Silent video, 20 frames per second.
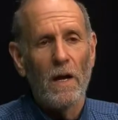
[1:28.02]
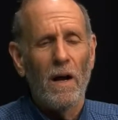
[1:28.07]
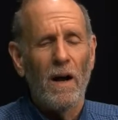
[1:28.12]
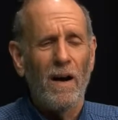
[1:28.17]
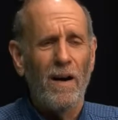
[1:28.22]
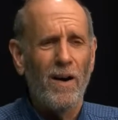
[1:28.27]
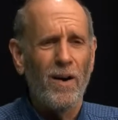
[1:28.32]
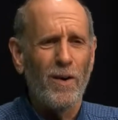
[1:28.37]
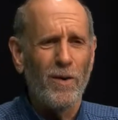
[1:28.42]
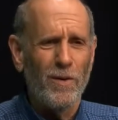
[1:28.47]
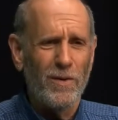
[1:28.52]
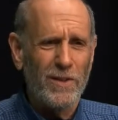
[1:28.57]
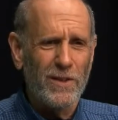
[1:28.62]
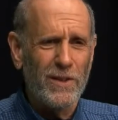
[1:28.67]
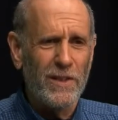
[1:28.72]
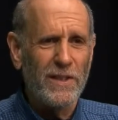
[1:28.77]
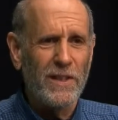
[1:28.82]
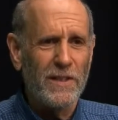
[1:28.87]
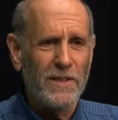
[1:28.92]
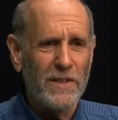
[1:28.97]
Oh,
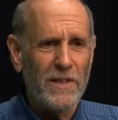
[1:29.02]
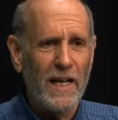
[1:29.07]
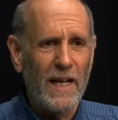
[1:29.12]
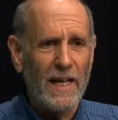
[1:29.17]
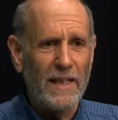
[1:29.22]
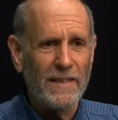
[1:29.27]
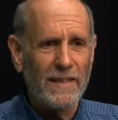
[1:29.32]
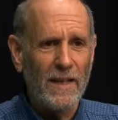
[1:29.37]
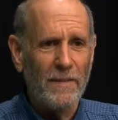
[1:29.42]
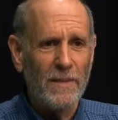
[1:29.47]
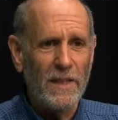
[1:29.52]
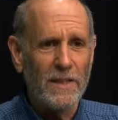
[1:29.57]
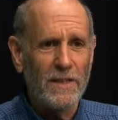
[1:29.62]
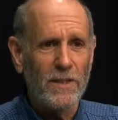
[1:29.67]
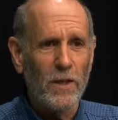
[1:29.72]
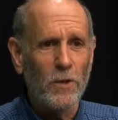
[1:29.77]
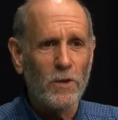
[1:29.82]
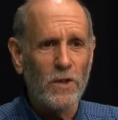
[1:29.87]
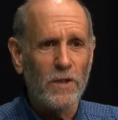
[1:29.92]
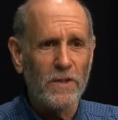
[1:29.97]
goodness, yes. I mean,
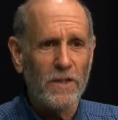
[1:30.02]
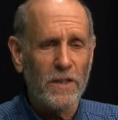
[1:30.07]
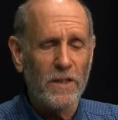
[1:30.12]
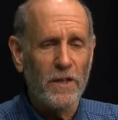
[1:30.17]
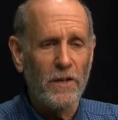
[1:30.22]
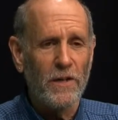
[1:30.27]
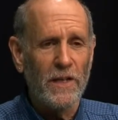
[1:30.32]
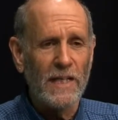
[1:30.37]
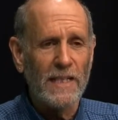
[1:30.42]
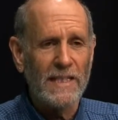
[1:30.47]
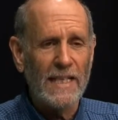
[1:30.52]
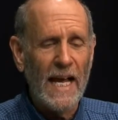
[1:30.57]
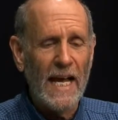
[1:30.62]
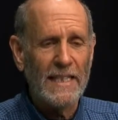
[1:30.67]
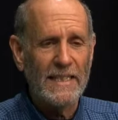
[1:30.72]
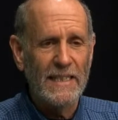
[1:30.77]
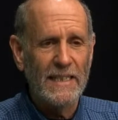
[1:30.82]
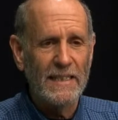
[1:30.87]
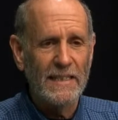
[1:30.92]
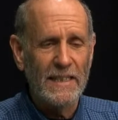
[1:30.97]
Social Security
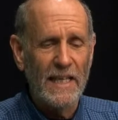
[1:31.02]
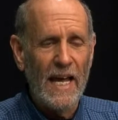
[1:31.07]
has its,